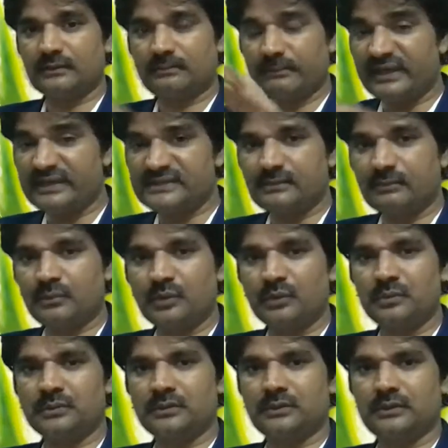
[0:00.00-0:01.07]
Make some
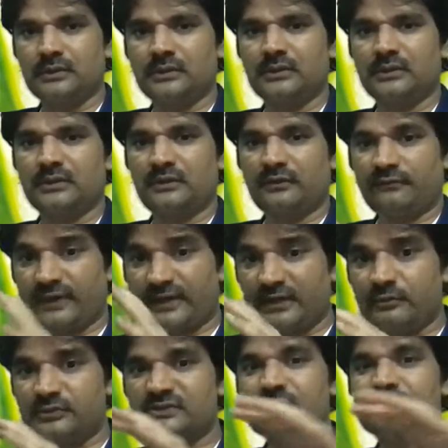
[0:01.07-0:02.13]
move. Find
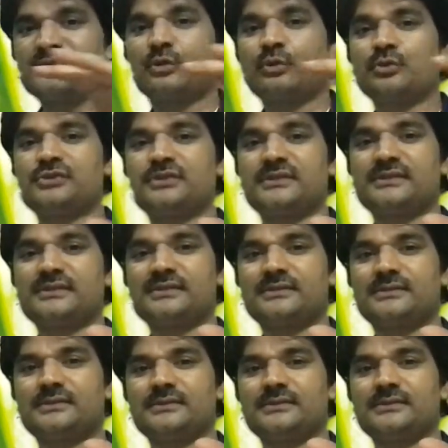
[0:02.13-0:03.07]
out some solutions.